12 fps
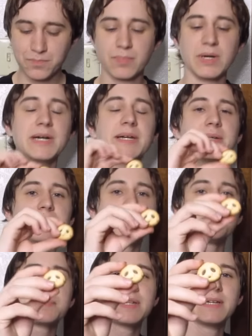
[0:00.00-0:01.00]
But
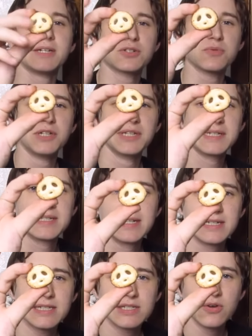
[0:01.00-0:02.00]
here's one that's
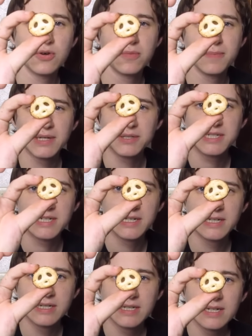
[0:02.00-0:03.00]
not so
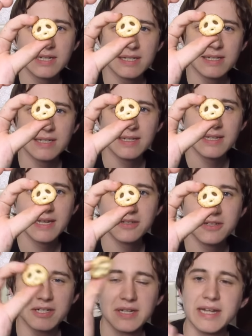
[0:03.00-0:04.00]
melty. They
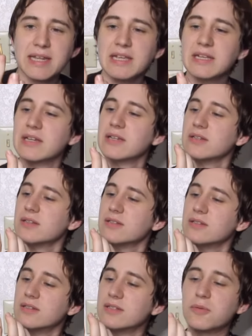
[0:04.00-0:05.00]
look like
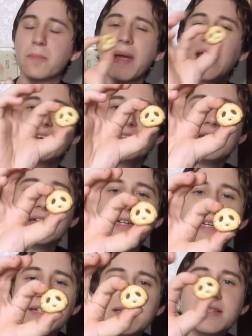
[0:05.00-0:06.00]
little panda
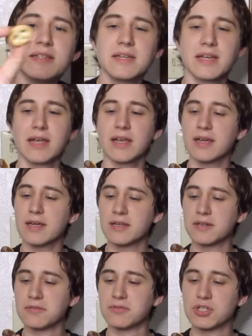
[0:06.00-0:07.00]
heads
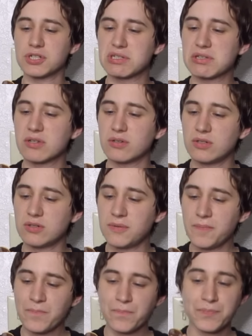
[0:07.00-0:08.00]
and just a
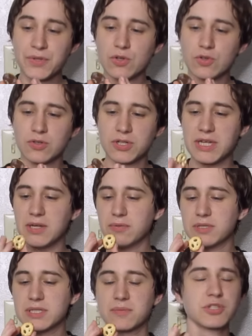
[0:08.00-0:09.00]
little cookie
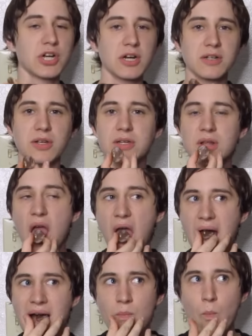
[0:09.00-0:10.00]
with some chocolate.
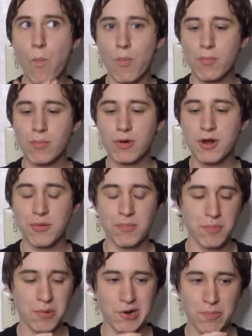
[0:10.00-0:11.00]
Mm, can't
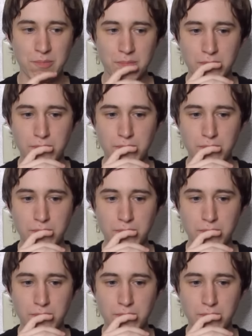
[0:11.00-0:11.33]
be bad.